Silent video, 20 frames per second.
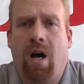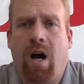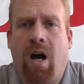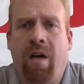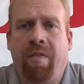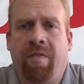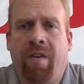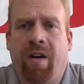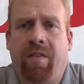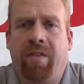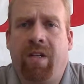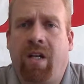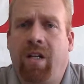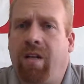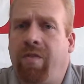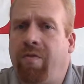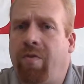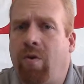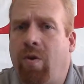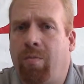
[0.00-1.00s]

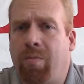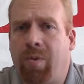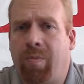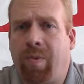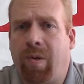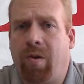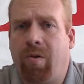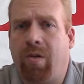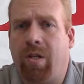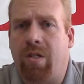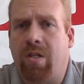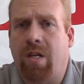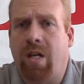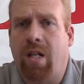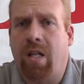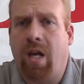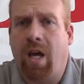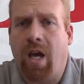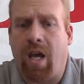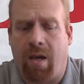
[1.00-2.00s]
I-594 proponents
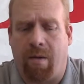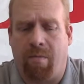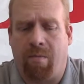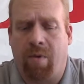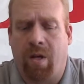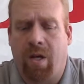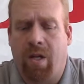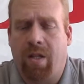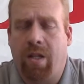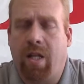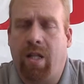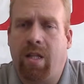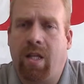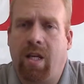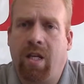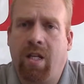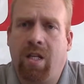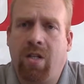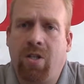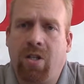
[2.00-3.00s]
claim that the
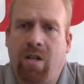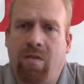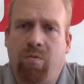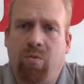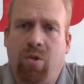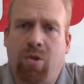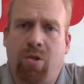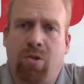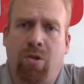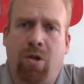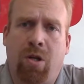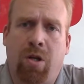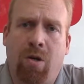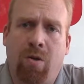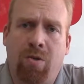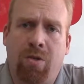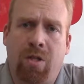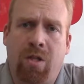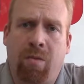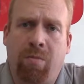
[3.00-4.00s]
initiative will
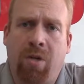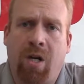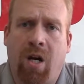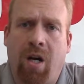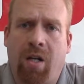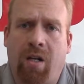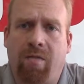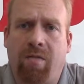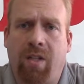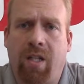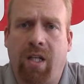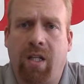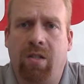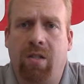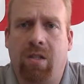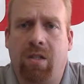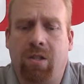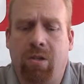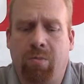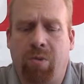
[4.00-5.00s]
close some kind of
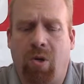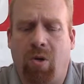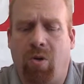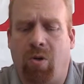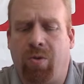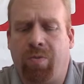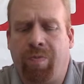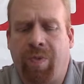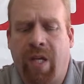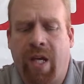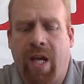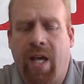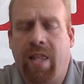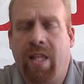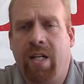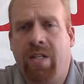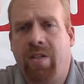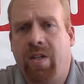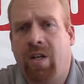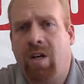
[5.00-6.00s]
legal loophole and
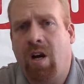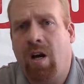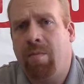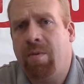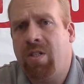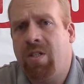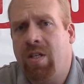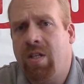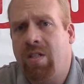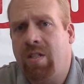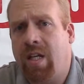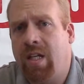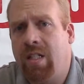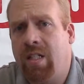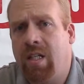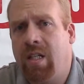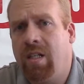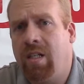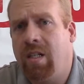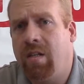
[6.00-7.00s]
that it's a common sense
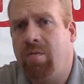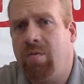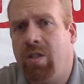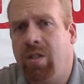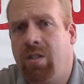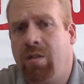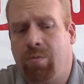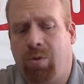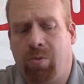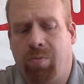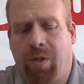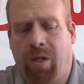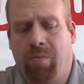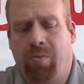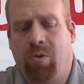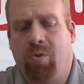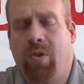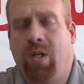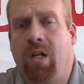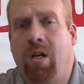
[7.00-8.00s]
idea that reasonable
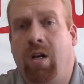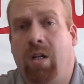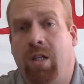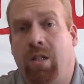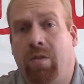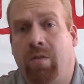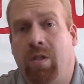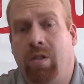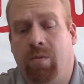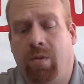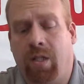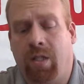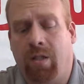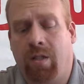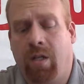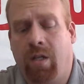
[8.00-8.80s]
people will all agree with.